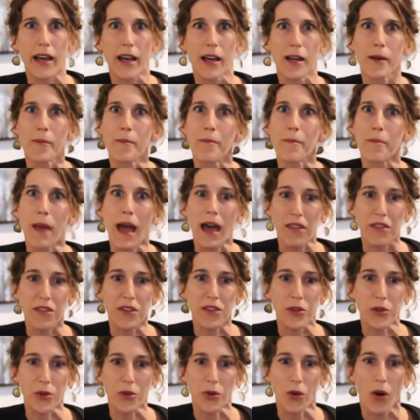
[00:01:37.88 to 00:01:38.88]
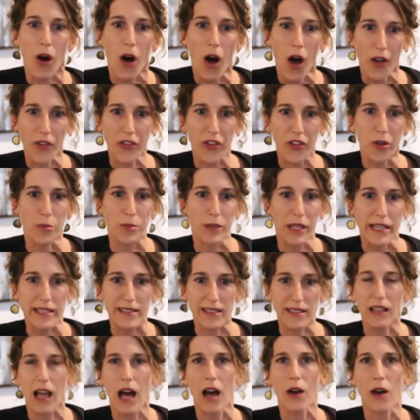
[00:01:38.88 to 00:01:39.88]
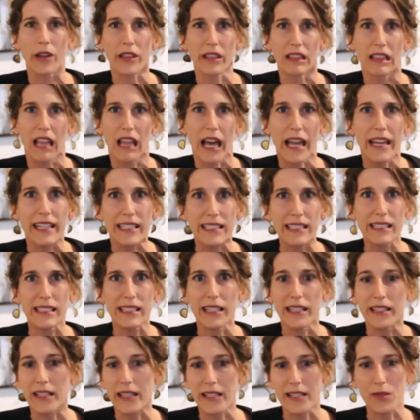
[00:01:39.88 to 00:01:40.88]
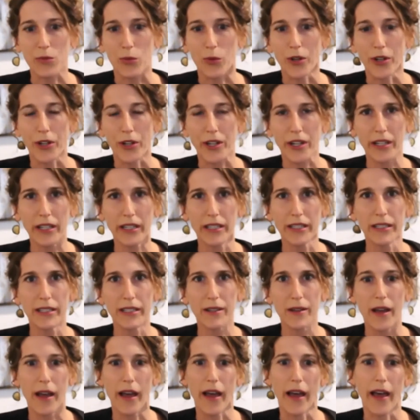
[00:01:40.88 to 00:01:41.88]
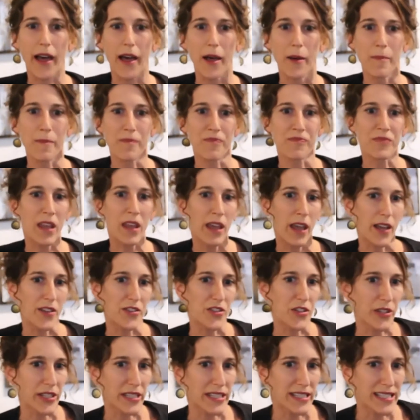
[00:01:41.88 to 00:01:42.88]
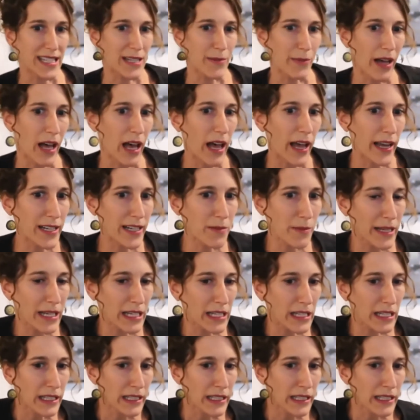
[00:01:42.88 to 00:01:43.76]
Matthew also plays a lot with light in his work. As you can see behind me,